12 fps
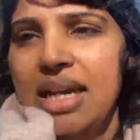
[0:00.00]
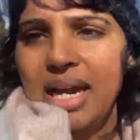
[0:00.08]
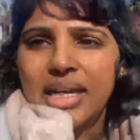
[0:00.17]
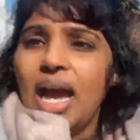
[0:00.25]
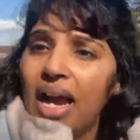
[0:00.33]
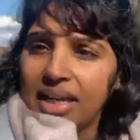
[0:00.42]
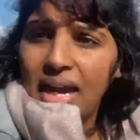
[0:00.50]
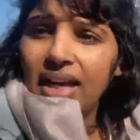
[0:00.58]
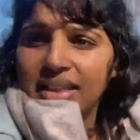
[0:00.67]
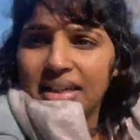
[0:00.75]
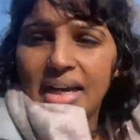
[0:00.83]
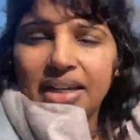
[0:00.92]
I, I think I
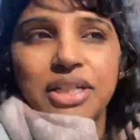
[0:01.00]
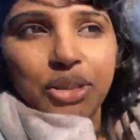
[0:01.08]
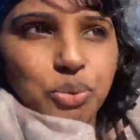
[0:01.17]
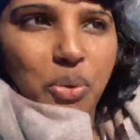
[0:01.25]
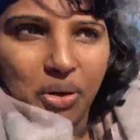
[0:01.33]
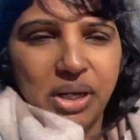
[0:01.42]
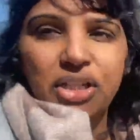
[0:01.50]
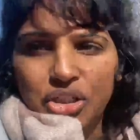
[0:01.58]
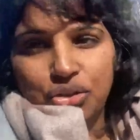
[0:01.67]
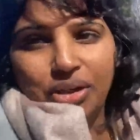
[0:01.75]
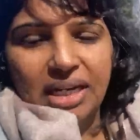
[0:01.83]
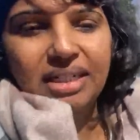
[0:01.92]
can do walking straight
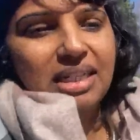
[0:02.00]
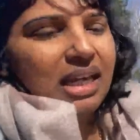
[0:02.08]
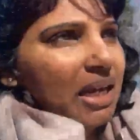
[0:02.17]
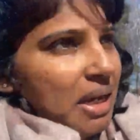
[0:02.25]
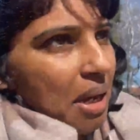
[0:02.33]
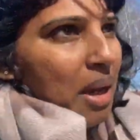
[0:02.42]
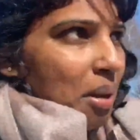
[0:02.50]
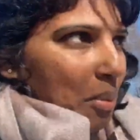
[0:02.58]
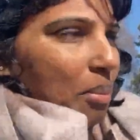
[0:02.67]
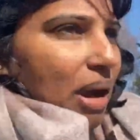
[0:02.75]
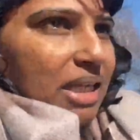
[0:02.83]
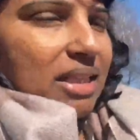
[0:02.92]
by
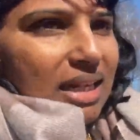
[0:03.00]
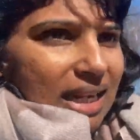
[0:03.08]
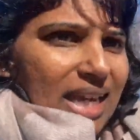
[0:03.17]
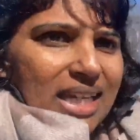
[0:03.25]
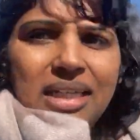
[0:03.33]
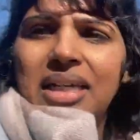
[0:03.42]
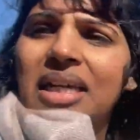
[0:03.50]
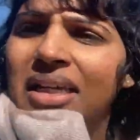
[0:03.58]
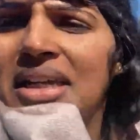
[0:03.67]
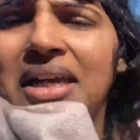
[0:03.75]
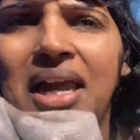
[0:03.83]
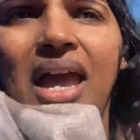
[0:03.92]
the lake
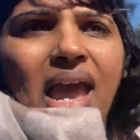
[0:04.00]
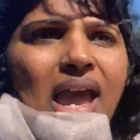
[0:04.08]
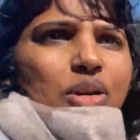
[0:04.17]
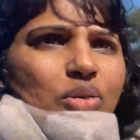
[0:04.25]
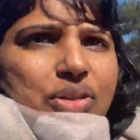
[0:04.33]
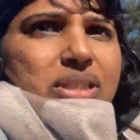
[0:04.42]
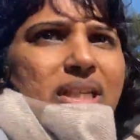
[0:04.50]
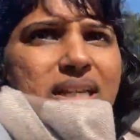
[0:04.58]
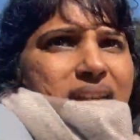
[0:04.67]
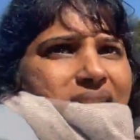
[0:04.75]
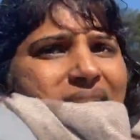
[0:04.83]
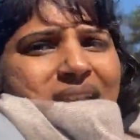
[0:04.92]
and obviously
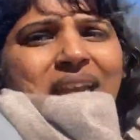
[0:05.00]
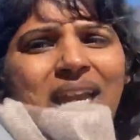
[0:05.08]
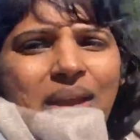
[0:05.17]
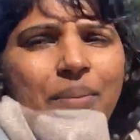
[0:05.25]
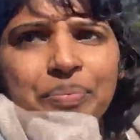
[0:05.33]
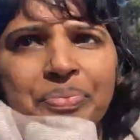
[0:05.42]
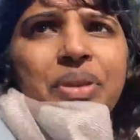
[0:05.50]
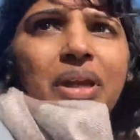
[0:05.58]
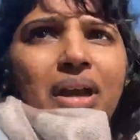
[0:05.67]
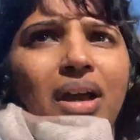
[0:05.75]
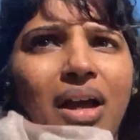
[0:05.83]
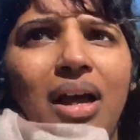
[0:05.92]

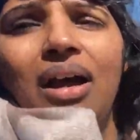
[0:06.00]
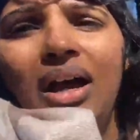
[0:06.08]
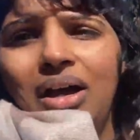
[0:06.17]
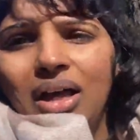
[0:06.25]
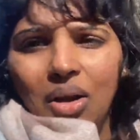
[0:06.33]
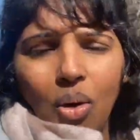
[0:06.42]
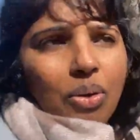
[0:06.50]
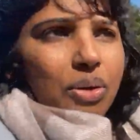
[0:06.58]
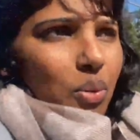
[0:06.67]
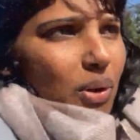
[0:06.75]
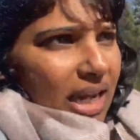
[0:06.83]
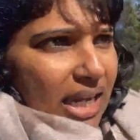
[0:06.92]
uh, along the
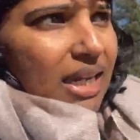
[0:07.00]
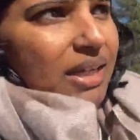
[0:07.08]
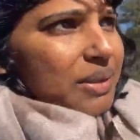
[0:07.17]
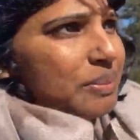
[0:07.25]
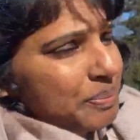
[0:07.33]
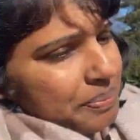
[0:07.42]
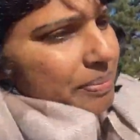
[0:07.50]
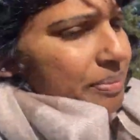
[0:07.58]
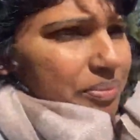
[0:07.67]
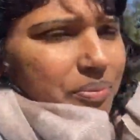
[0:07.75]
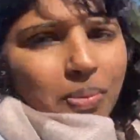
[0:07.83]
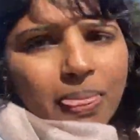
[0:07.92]
way
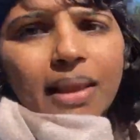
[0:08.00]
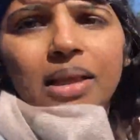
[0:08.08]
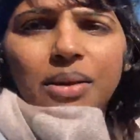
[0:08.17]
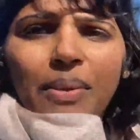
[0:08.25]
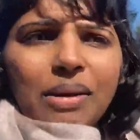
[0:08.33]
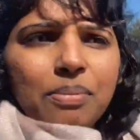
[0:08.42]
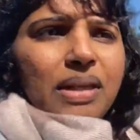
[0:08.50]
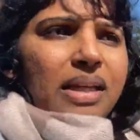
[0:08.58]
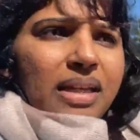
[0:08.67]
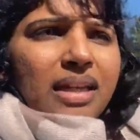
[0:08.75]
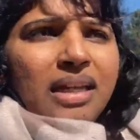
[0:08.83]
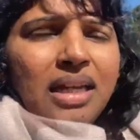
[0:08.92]
there might be
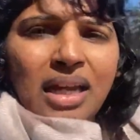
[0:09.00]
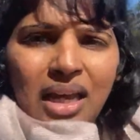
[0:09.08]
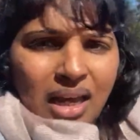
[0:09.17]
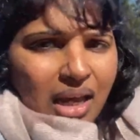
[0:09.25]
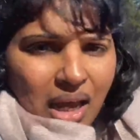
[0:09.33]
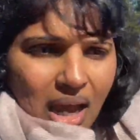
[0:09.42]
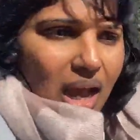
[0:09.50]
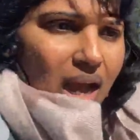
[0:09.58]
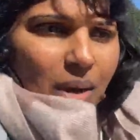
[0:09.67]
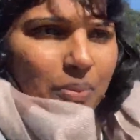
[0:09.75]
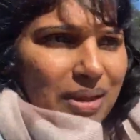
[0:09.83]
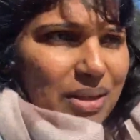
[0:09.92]
uh,
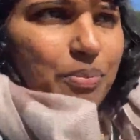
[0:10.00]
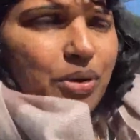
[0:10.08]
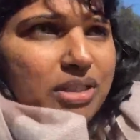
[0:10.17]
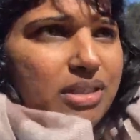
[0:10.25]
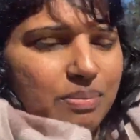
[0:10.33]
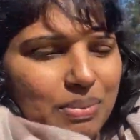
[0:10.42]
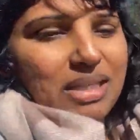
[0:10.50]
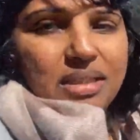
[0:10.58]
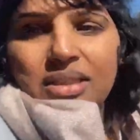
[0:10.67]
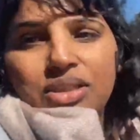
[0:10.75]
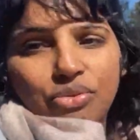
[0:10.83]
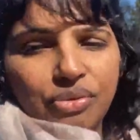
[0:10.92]
places to
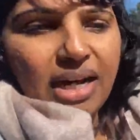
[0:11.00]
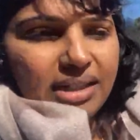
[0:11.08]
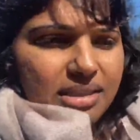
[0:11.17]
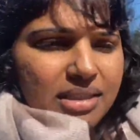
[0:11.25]
rest